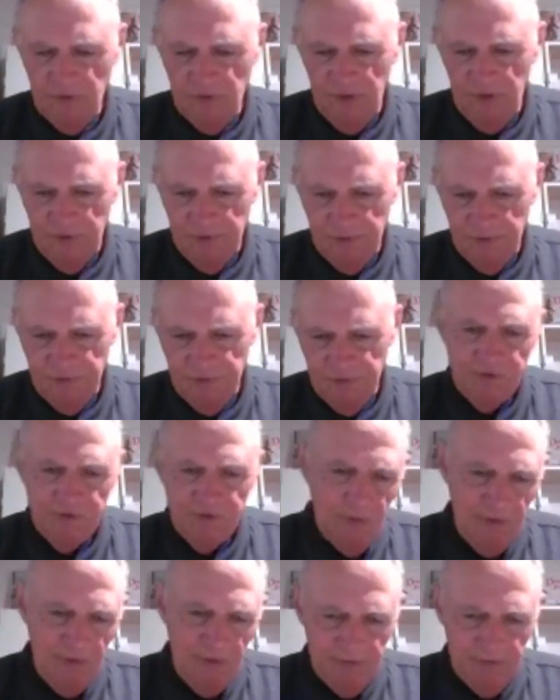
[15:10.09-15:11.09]
and he says,
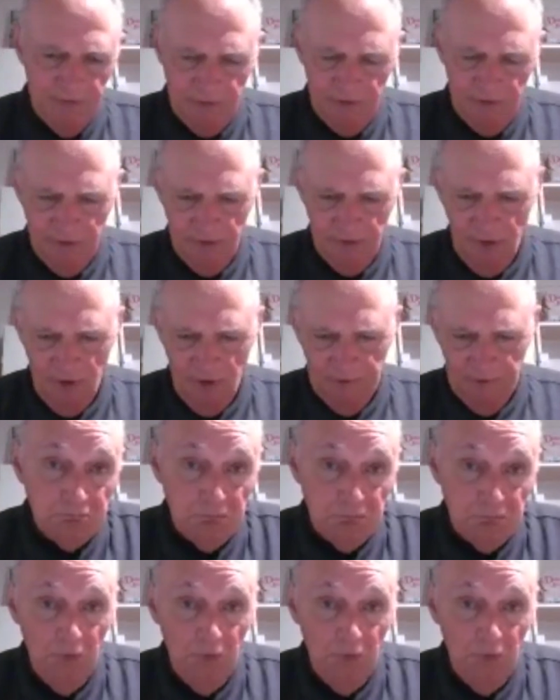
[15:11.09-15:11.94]
"Come on, let's get in the car."